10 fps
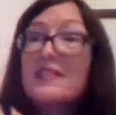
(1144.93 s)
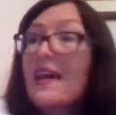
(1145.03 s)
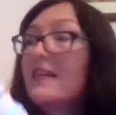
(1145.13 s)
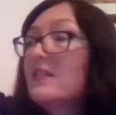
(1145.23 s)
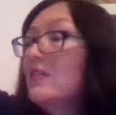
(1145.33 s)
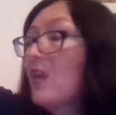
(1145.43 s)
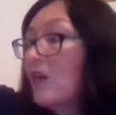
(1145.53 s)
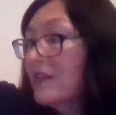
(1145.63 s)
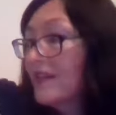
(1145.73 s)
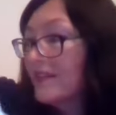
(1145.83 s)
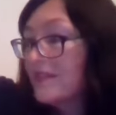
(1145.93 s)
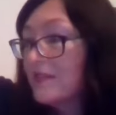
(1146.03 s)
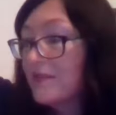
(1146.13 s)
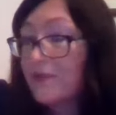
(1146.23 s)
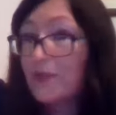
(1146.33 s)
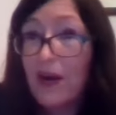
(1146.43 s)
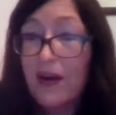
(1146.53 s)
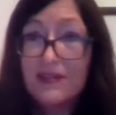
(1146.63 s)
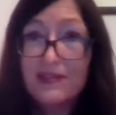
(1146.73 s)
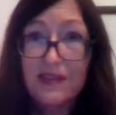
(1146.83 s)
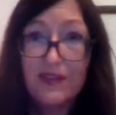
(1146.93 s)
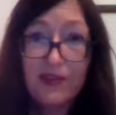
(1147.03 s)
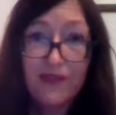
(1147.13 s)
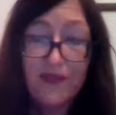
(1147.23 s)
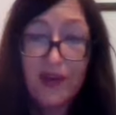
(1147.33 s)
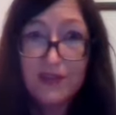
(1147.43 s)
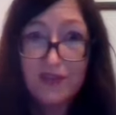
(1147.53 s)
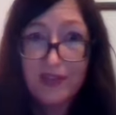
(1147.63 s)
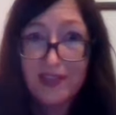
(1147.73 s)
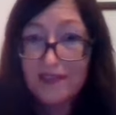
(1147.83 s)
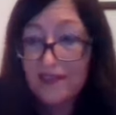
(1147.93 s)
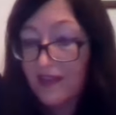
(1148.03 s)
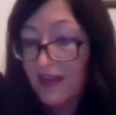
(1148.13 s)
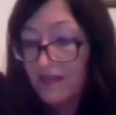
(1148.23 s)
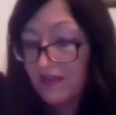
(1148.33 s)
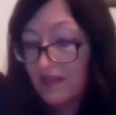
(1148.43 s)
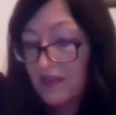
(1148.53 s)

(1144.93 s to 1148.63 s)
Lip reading: take long lists of words that you can find on the internet